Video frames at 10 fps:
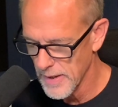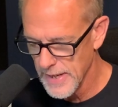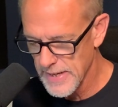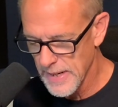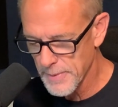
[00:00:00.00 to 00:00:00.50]

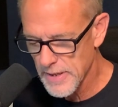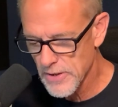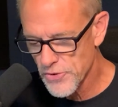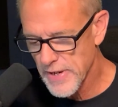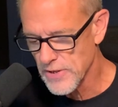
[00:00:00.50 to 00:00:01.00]
And then I'm going
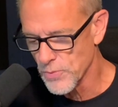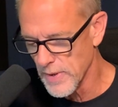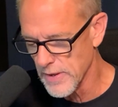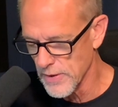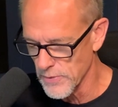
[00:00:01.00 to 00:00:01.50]
to address
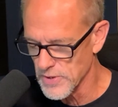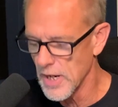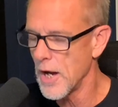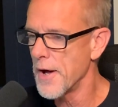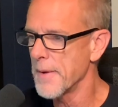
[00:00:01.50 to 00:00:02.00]
one of those
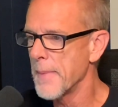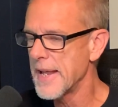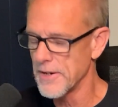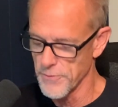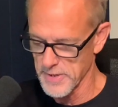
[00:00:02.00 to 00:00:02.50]

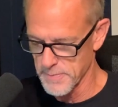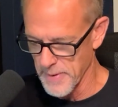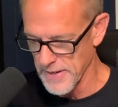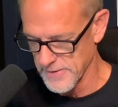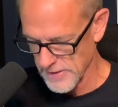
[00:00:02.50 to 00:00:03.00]
automated
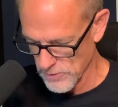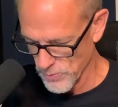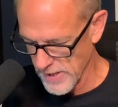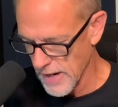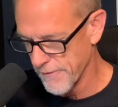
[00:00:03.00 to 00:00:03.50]
responses
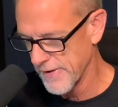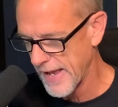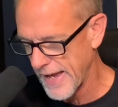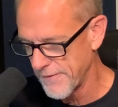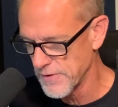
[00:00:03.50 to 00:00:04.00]
we often
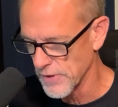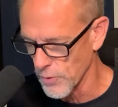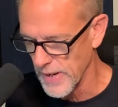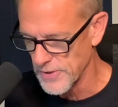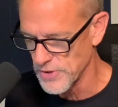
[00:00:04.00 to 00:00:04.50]
have to the
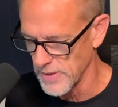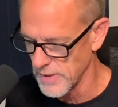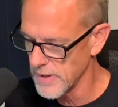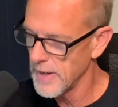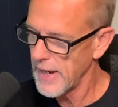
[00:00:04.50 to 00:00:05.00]

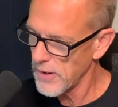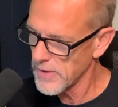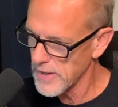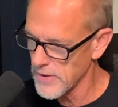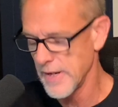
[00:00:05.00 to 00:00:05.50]
question, How
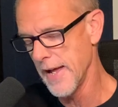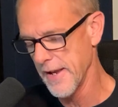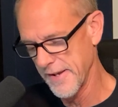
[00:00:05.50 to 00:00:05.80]
are you today?